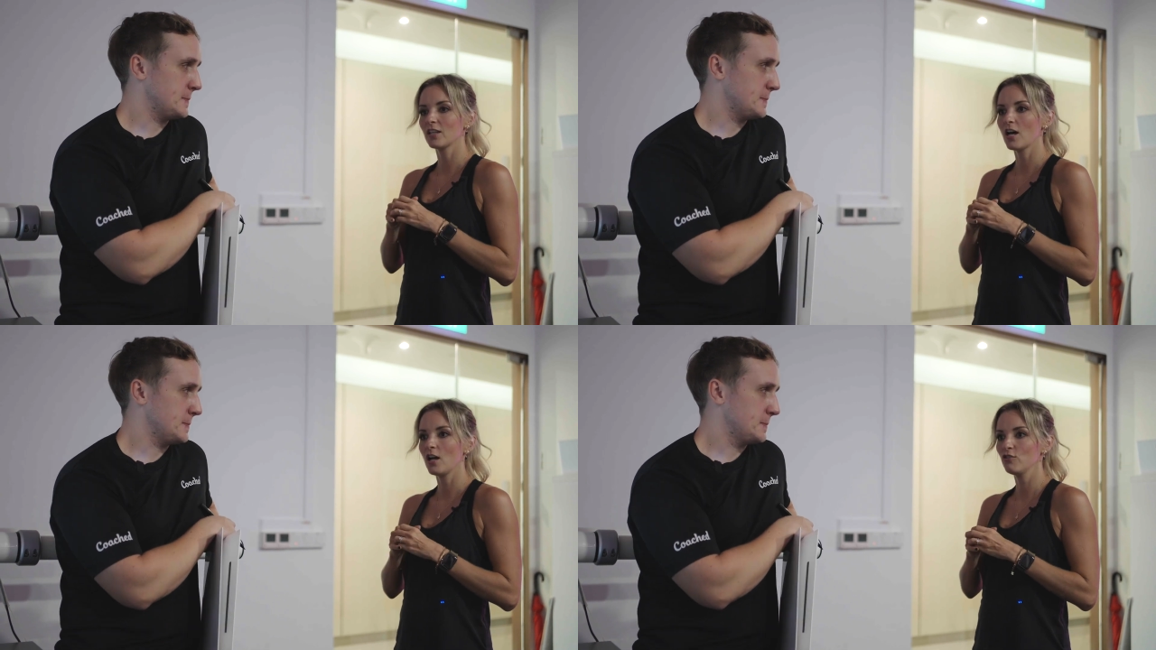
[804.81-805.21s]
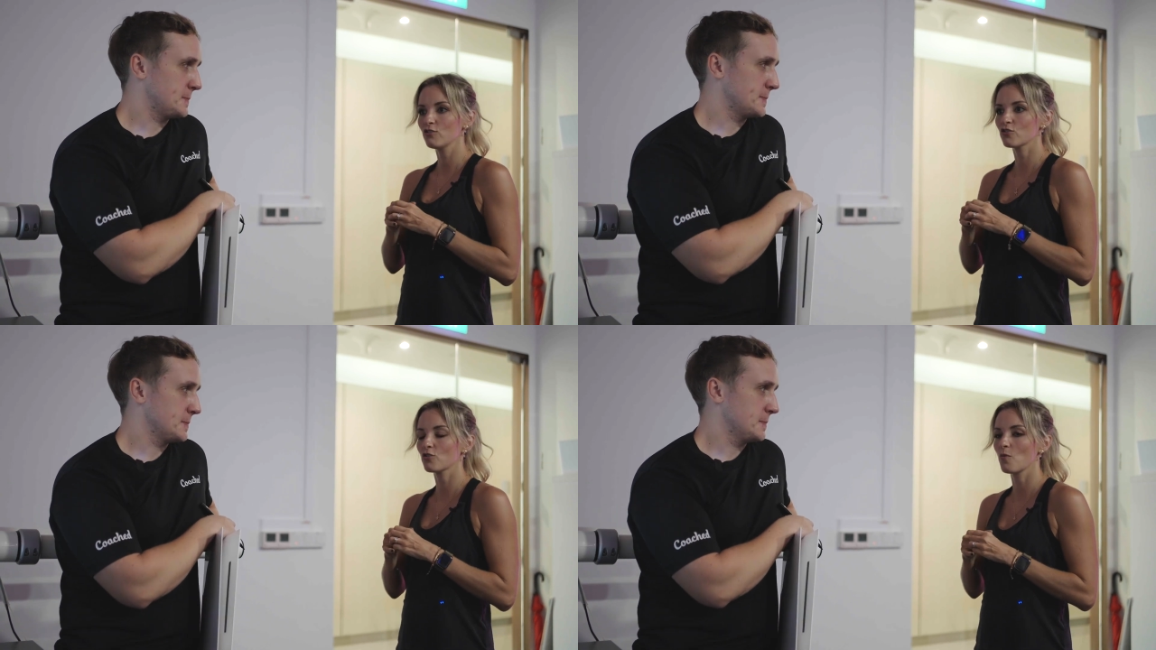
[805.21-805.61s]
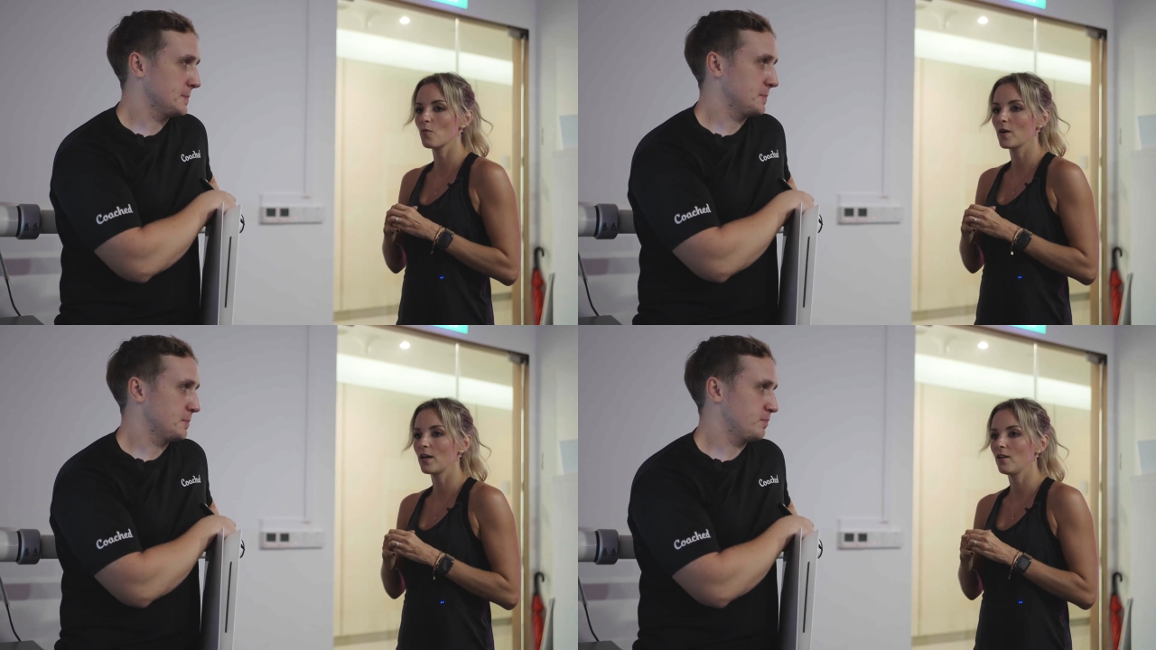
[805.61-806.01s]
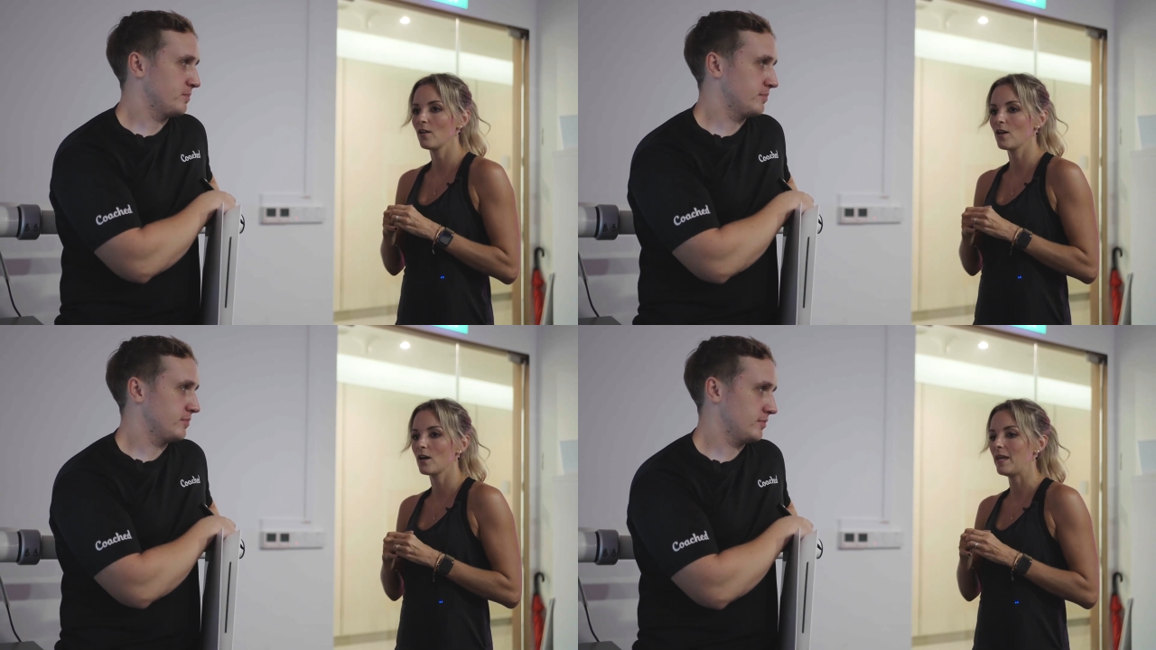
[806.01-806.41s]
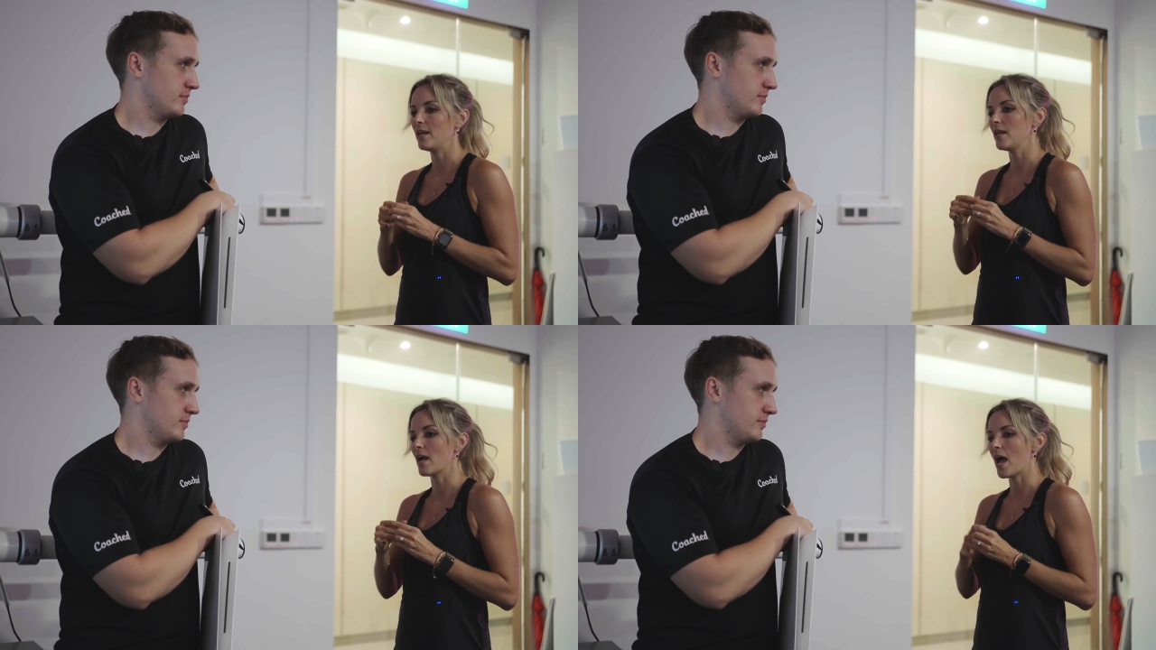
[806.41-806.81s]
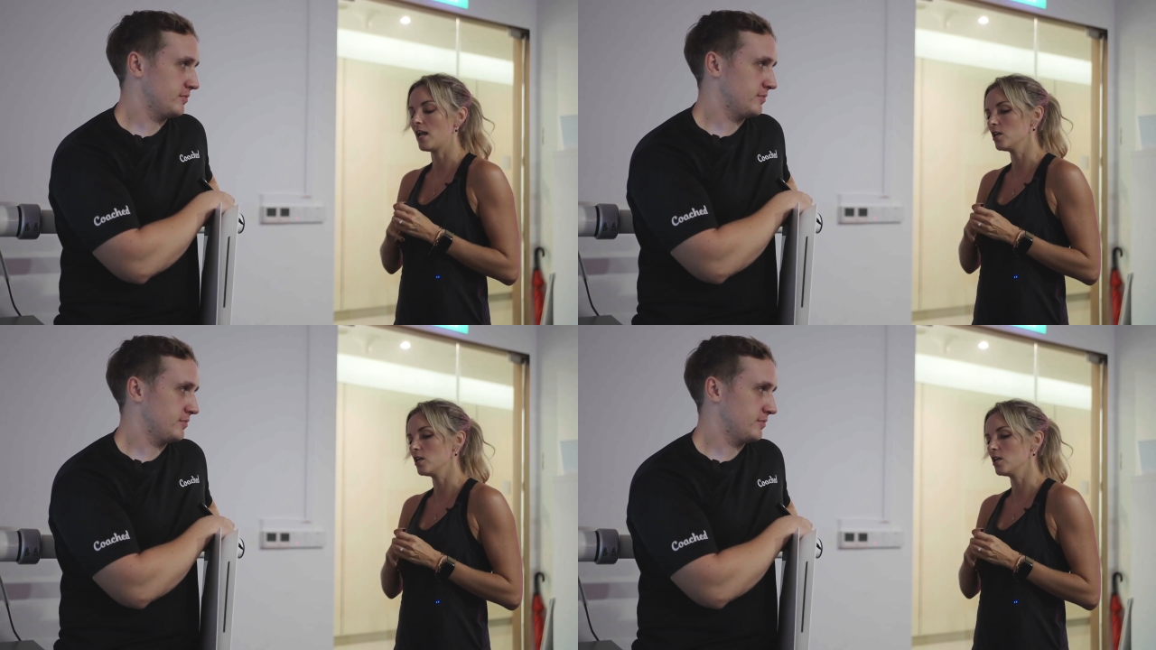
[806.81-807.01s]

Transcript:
Speaker 1: Lunch will be